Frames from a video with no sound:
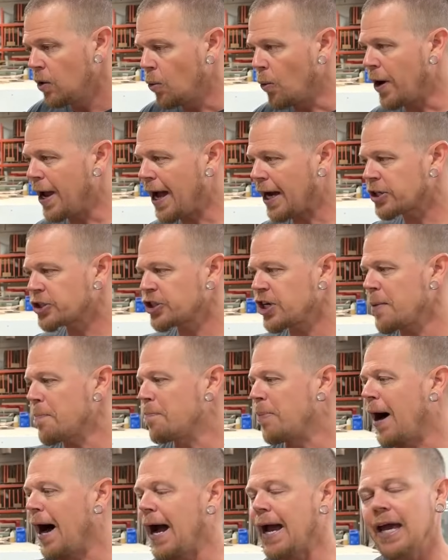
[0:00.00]
We actually
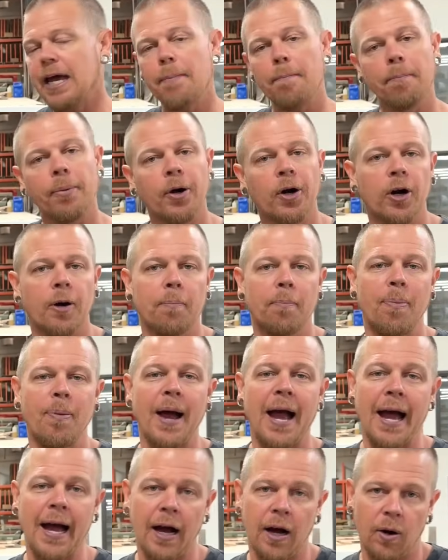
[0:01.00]
buy it per
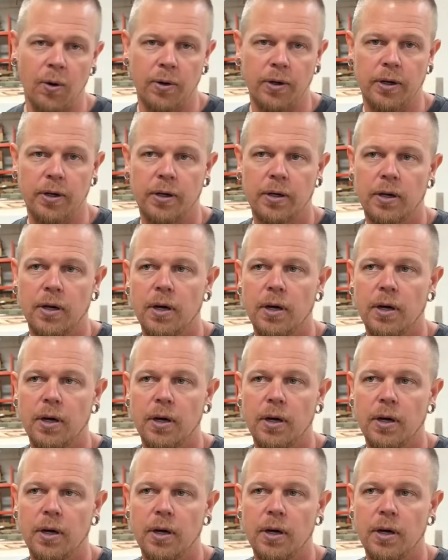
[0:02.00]
pound.